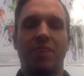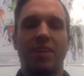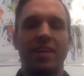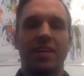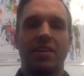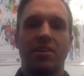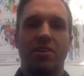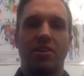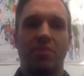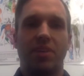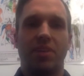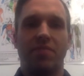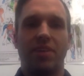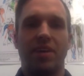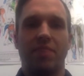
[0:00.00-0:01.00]
get a little
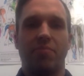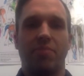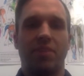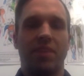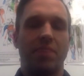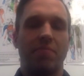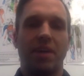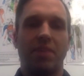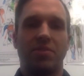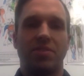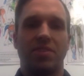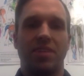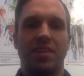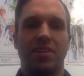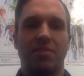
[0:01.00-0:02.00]
bit of it, but like Mike
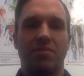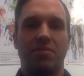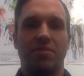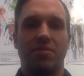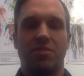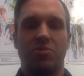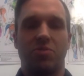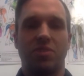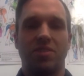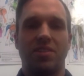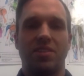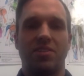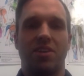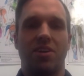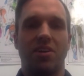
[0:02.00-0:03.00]
was saying, there just wasn't
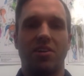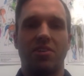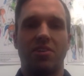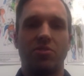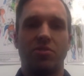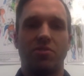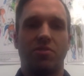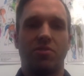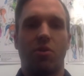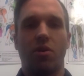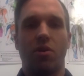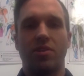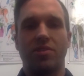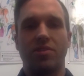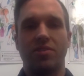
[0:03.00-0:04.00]
this all-inclusive
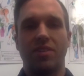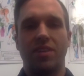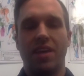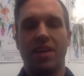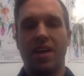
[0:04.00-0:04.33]
course.